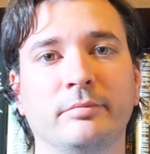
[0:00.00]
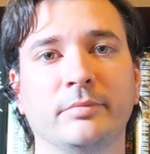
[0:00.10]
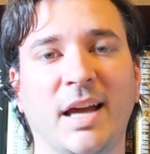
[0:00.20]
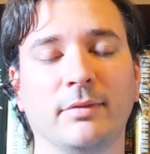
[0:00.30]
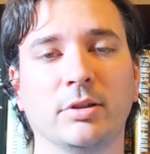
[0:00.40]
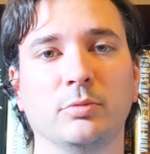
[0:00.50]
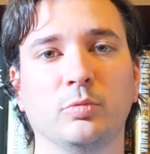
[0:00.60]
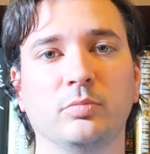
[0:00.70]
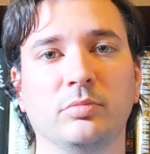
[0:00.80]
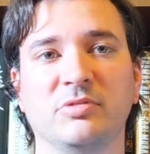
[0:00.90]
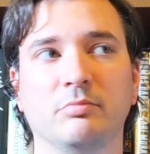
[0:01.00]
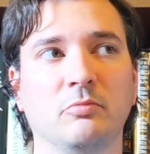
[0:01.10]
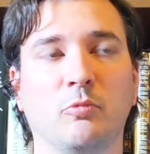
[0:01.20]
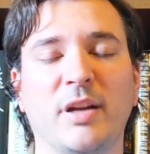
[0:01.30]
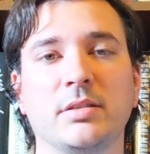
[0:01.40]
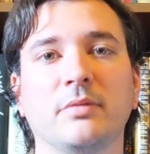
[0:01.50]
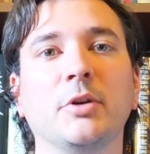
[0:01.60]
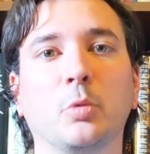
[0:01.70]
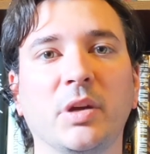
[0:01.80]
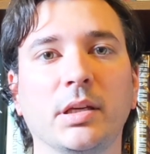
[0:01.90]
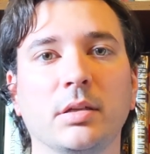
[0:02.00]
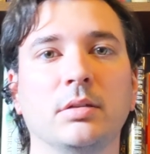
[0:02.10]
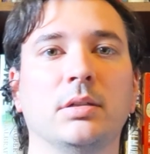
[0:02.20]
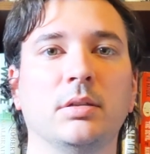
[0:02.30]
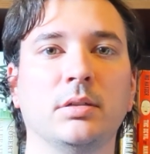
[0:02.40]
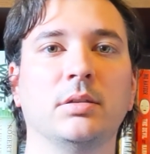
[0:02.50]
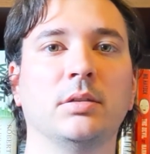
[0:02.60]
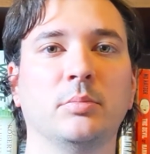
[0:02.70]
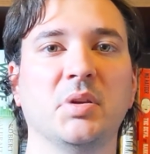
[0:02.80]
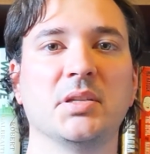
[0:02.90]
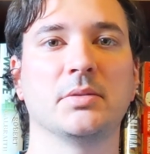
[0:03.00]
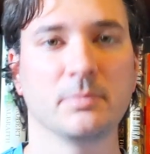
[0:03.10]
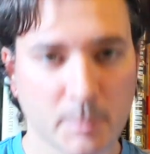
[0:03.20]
Have a good rest of your week. Peace.